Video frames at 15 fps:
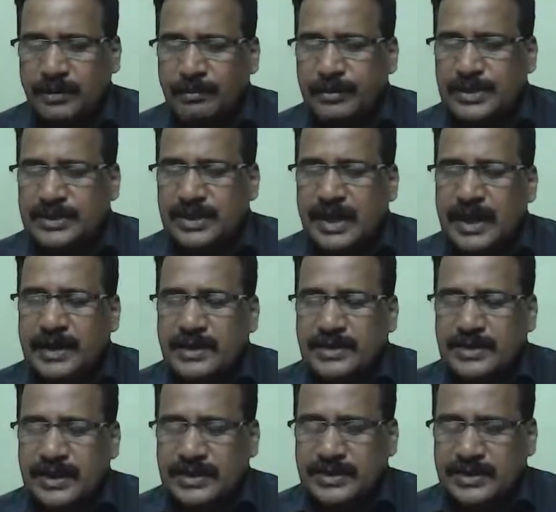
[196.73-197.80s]

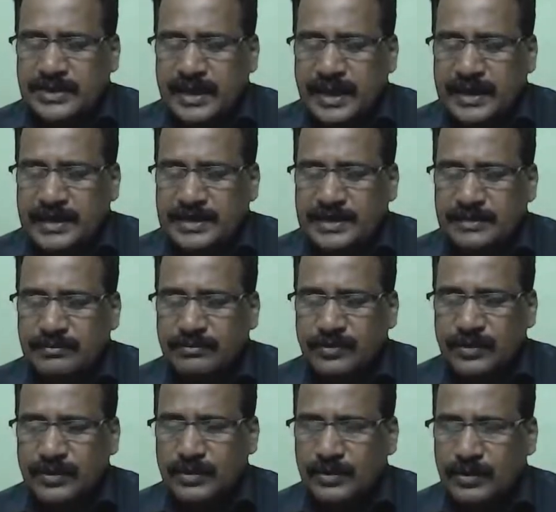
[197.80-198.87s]
Miscellaneous exercise,
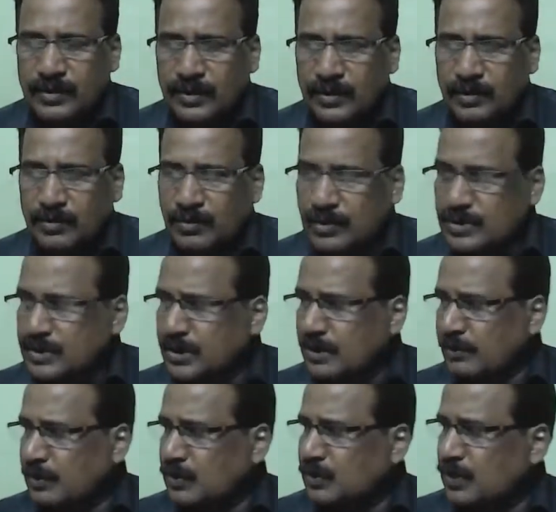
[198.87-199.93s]
question
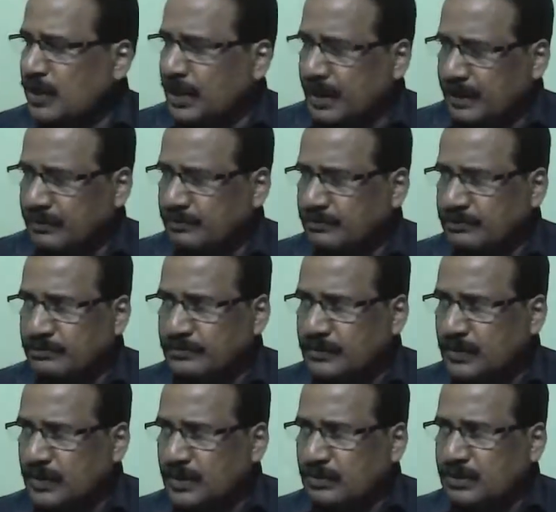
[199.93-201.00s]
number 3.
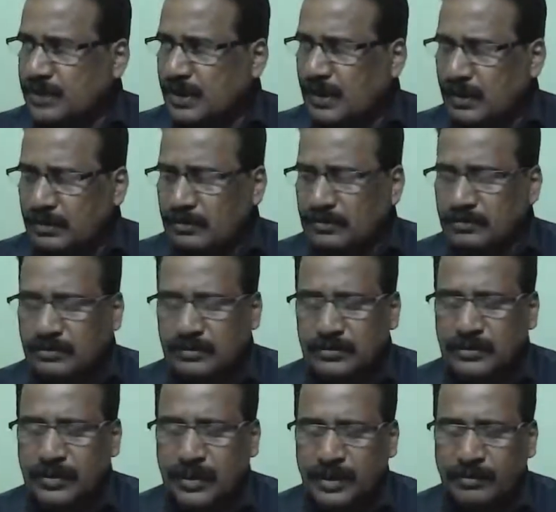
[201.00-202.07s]
You see now,
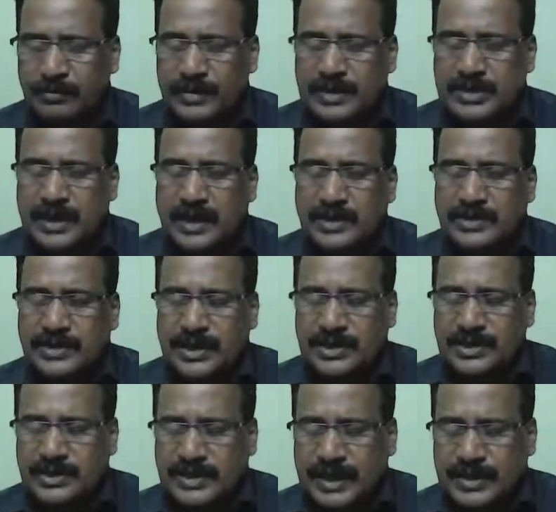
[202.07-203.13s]
miscellaneous
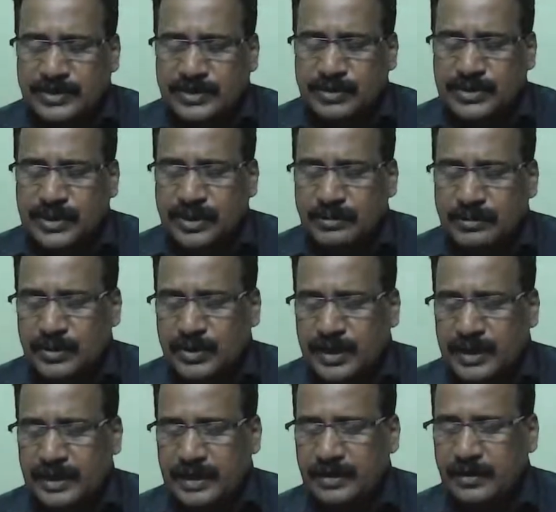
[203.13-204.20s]
exercise, question number
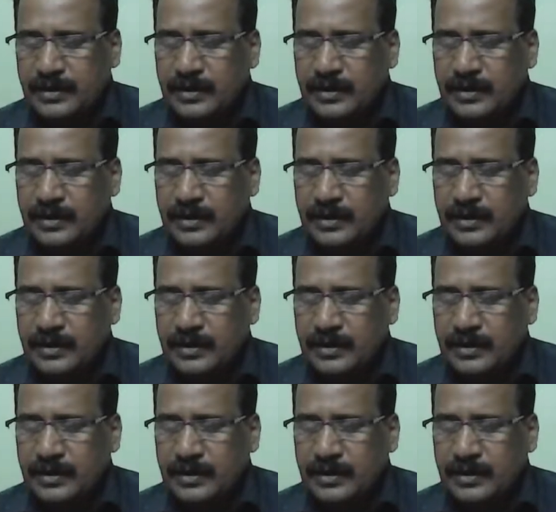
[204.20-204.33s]
3.